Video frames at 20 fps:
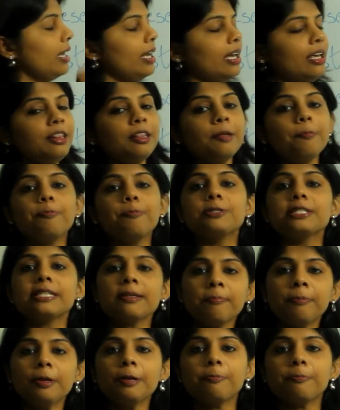In the
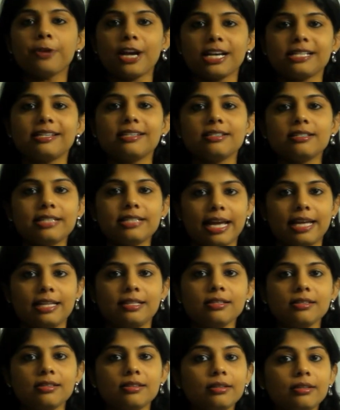simple present
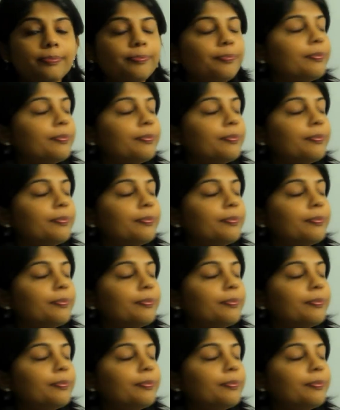tense,